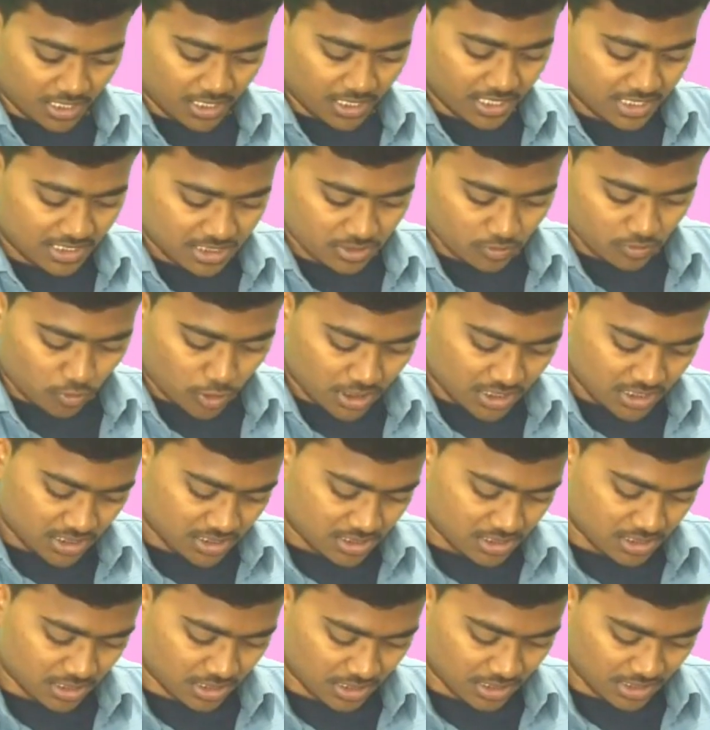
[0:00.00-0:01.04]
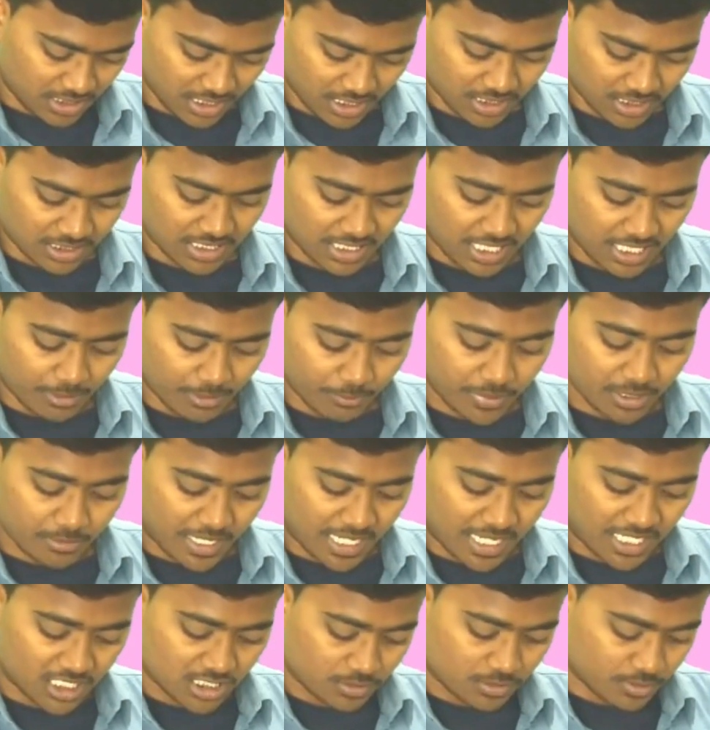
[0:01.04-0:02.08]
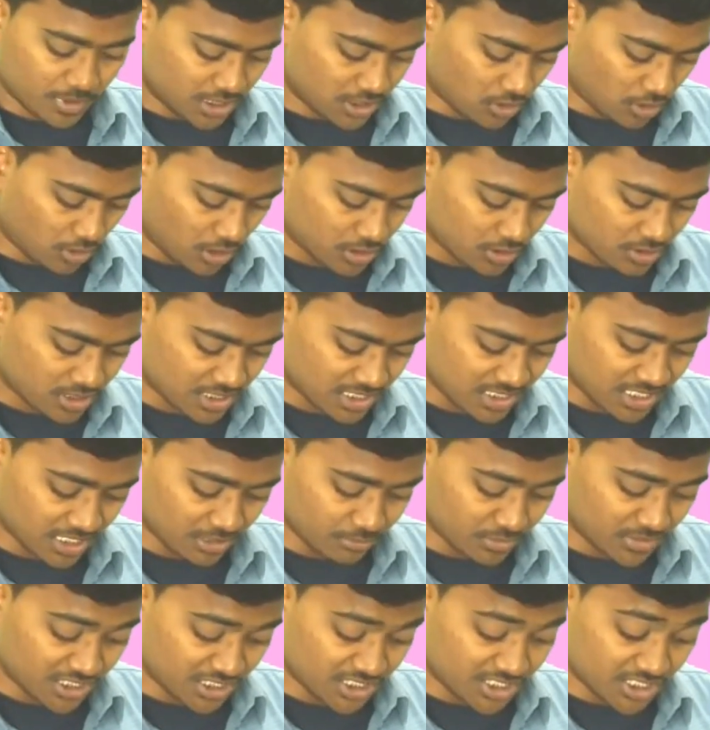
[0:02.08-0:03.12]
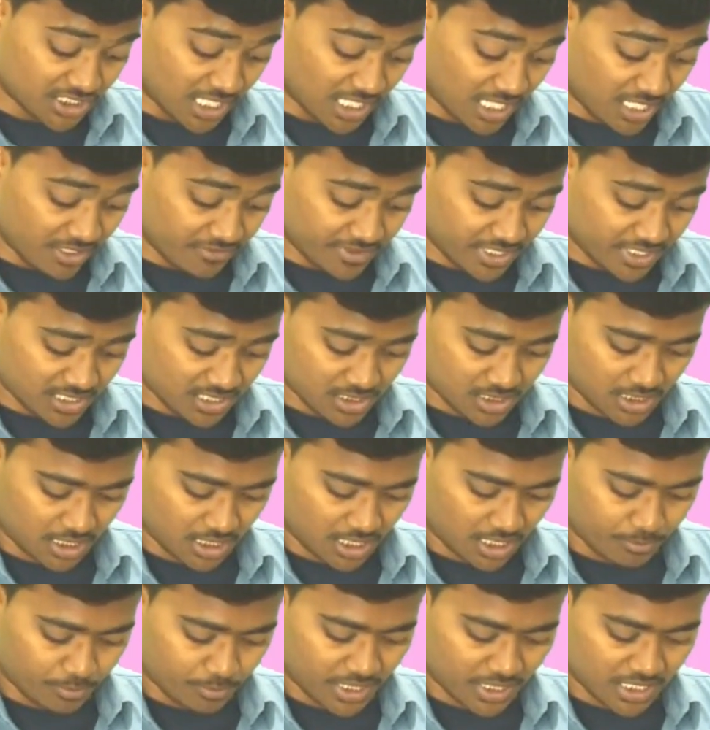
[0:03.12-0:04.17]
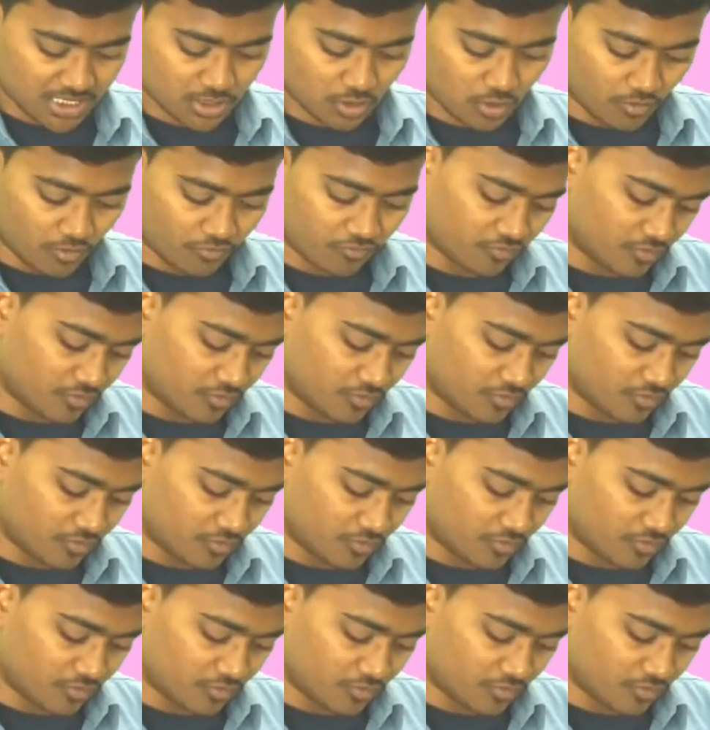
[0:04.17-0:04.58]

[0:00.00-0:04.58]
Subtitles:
Let's see what he is telling. The company management also sends him digital evidence comprising of